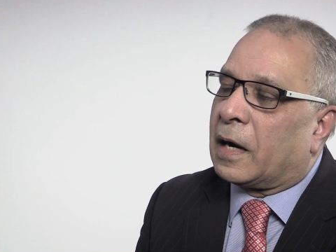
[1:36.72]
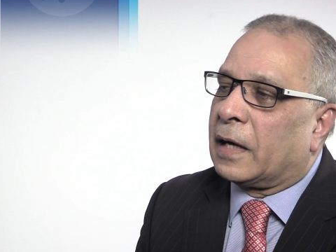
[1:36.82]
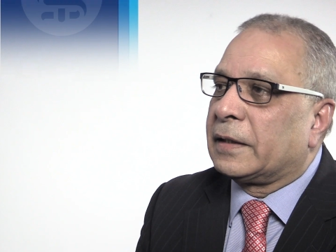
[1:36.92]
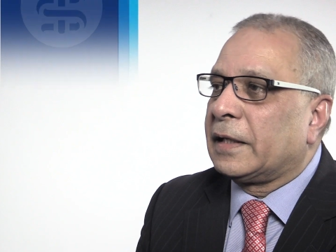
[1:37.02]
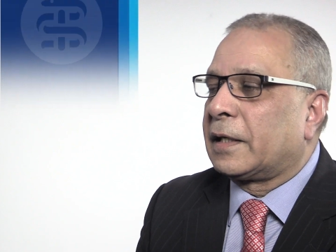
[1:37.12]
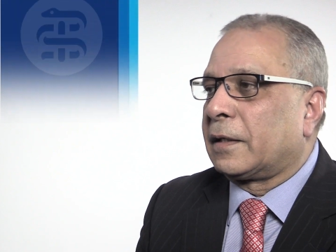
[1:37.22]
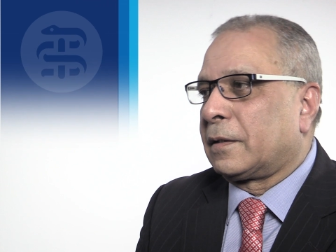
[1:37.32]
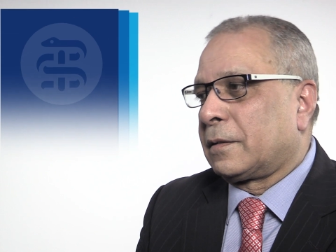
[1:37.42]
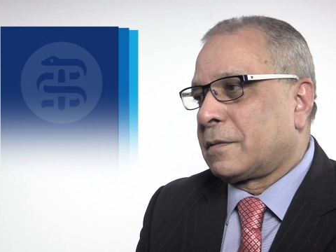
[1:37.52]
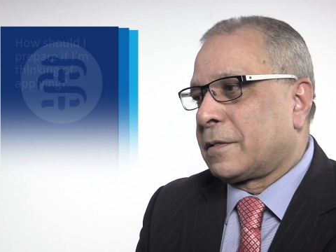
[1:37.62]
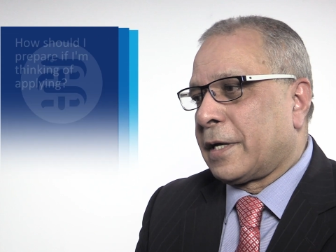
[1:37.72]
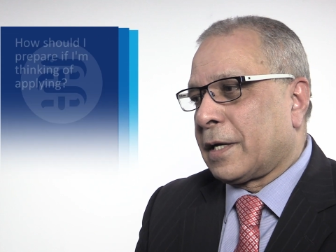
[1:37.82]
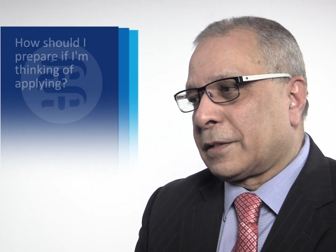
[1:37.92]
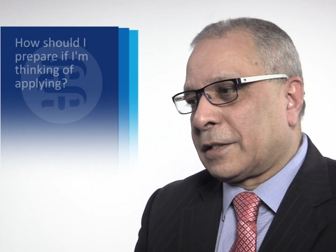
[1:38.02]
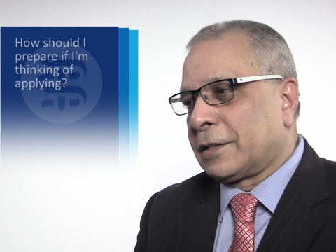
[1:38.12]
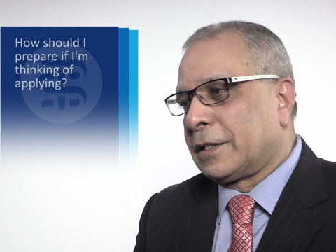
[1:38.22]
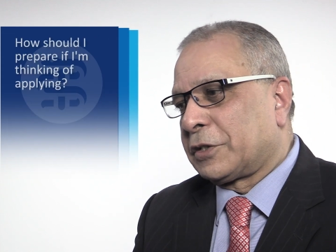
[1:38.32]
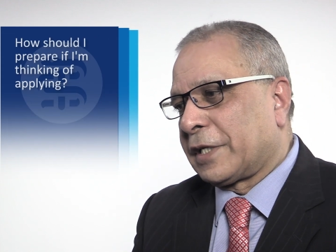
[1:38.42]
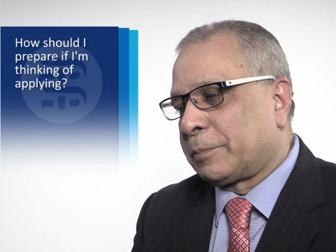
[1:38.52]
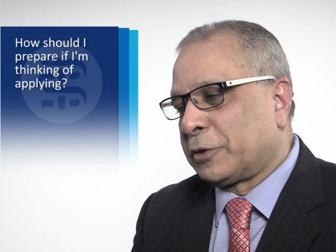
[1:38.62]
I think there are certain
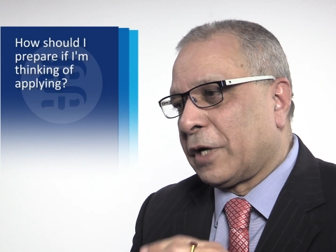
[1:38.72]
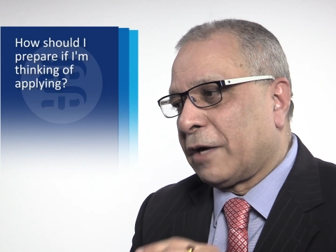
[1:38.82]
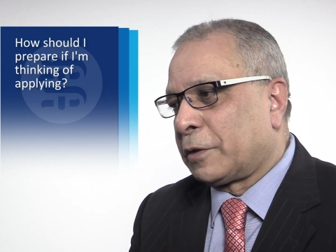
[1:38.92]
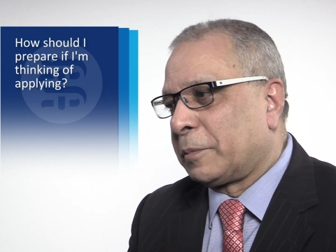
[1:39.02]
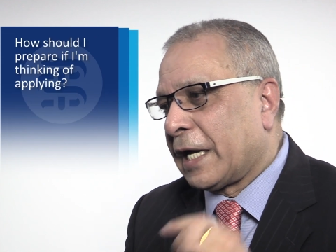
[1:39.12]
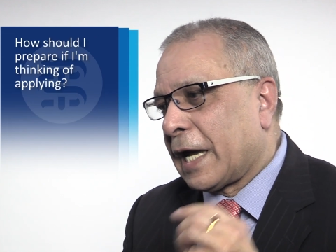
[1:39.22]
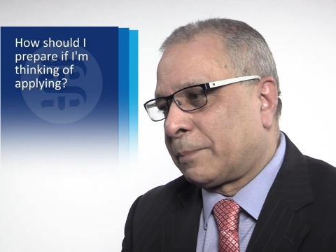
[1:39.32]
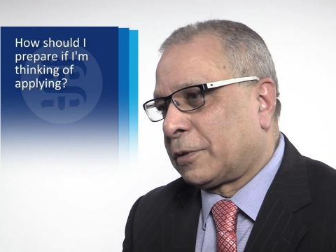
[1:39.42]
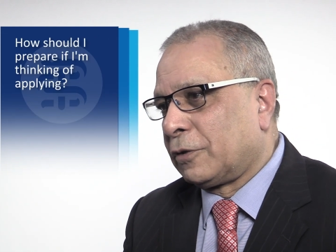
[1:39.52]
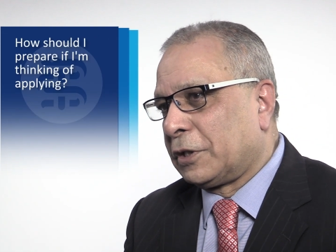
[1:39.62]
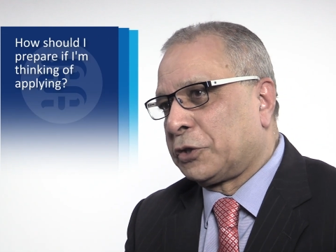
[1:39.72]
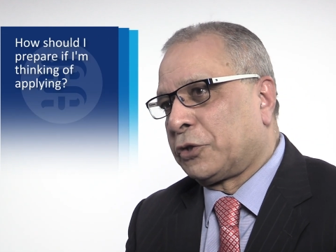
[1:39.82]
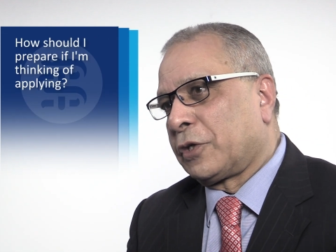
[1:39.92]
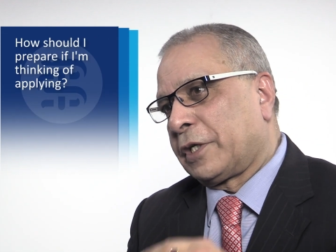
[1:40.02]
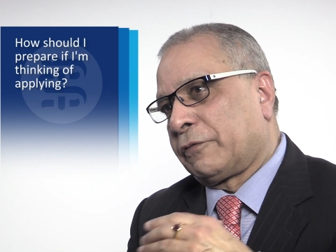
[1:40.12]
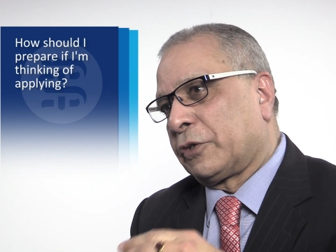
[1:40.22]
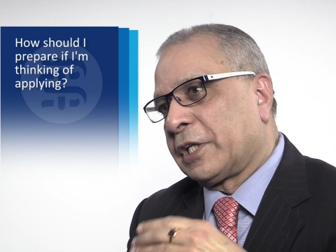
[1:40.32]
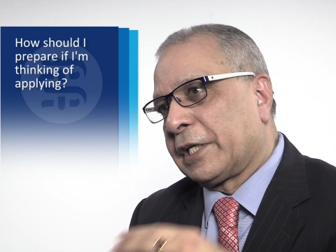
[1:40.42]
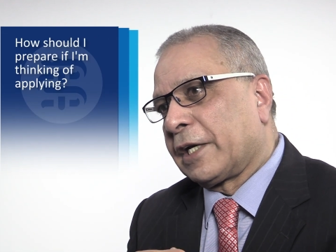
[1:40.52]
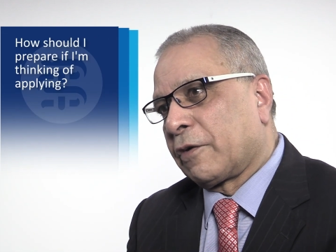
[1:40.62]
steps you have to be absolutely sure if you're
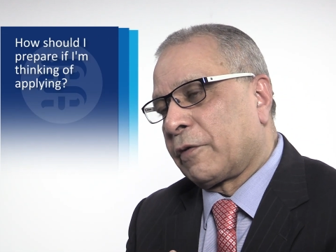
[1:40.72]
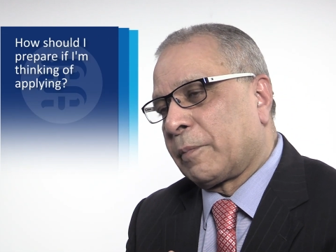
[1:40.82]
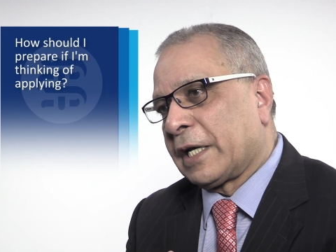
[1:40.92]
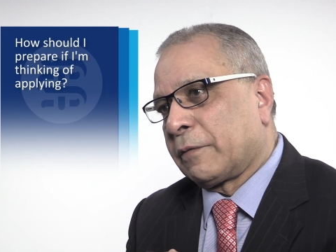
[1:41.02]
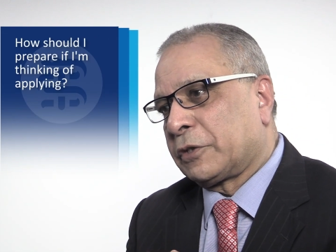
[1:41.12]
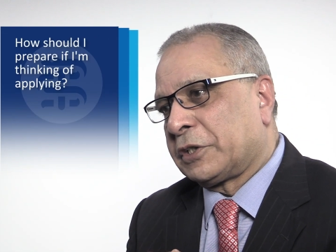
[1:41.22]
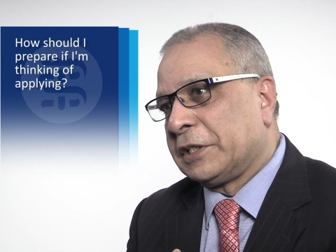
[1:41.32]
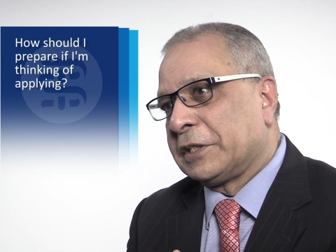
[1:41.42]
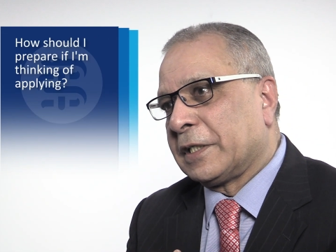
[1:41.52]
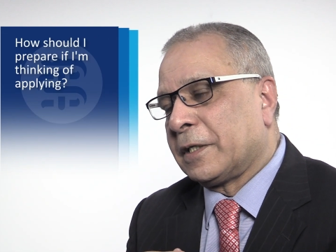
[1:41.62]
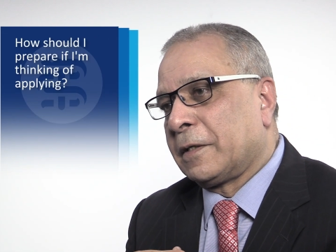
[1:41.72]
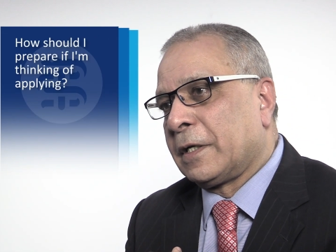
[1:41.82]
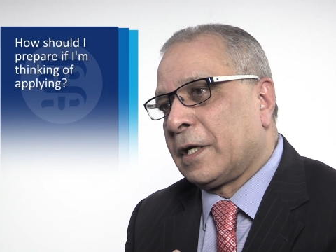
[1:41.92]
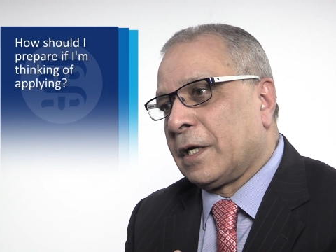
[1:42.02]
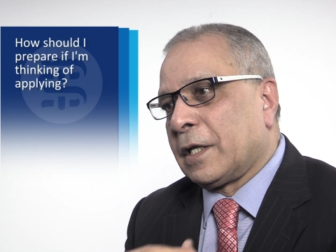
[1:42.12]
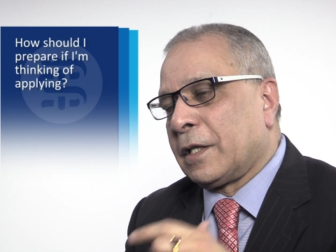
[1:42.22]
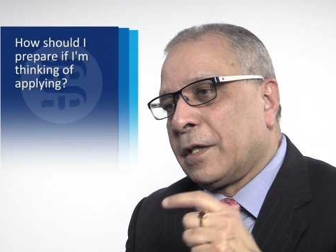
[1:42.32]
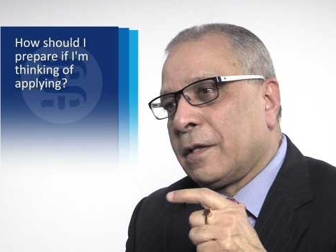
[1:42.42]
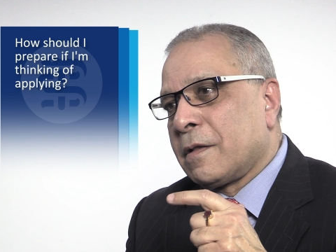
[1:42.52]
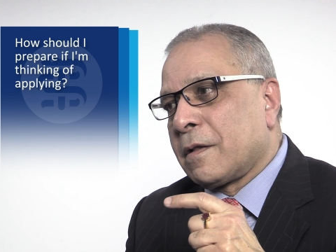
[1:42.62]
thinking of applying for C E S R,
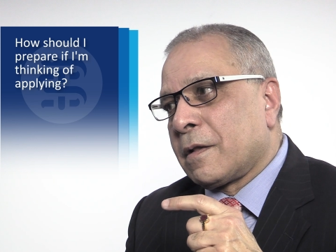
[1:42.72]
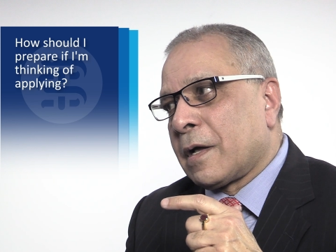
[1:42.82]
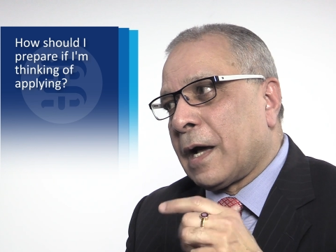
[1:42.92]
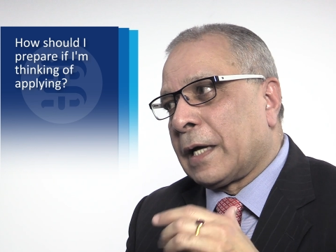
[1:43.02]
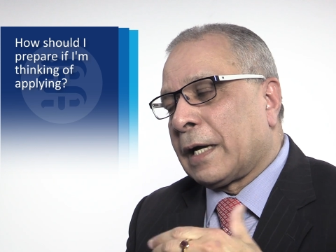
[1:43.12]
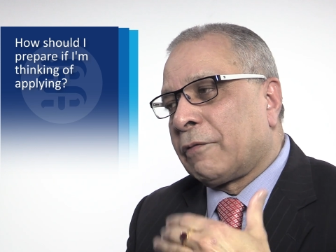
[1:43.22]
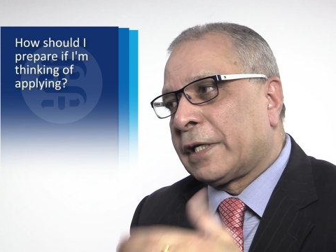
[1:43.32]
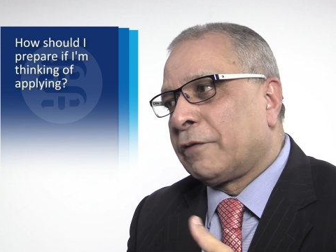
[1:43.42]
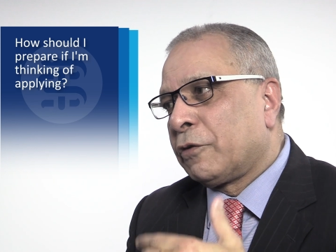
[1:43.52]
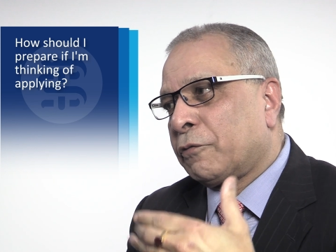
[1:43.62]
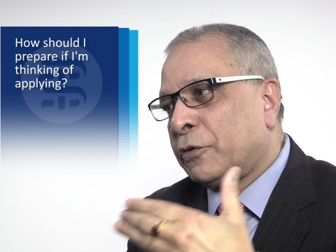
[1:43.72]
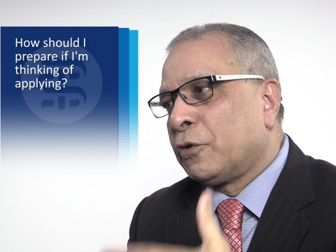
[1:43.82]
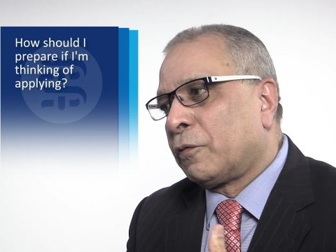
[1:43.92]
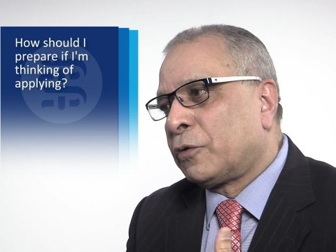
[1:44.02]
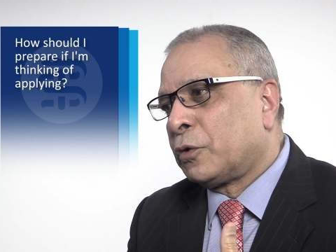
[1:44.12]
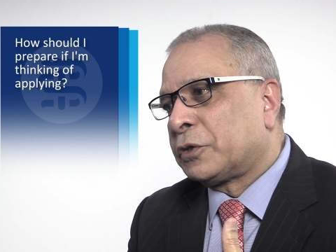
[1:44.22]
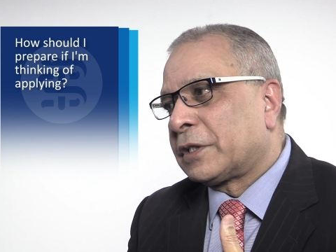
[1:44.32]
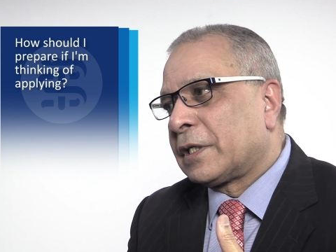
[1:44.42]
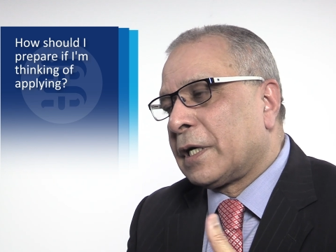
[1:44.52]
and I will give you a few of those.